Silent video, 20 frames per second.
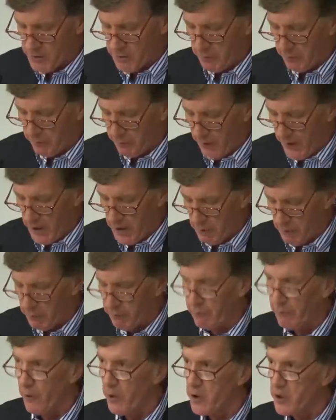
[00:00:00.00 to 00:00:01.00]
to fail
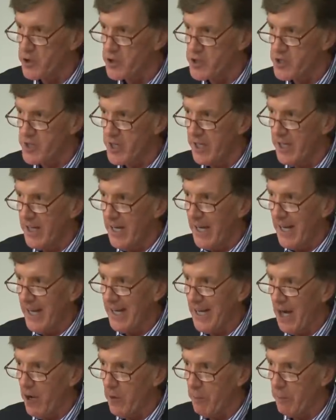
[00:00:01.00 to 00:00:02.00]
first
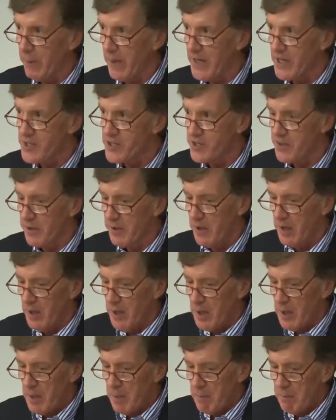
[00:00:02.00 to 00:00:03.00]
at outpatient
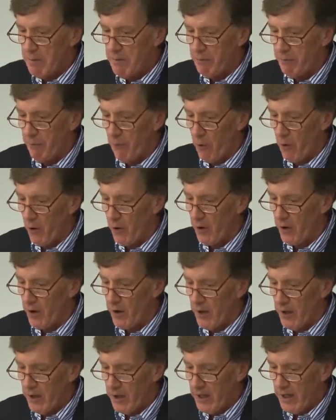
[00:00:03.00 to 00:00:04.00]

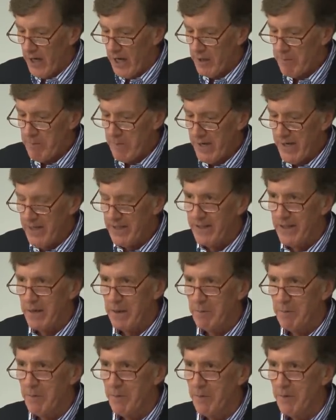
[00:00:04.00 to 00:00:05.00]
before admitting
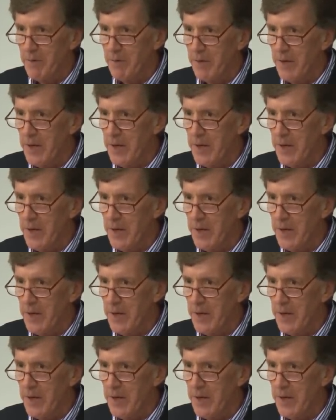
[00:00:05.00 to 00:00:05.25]
them to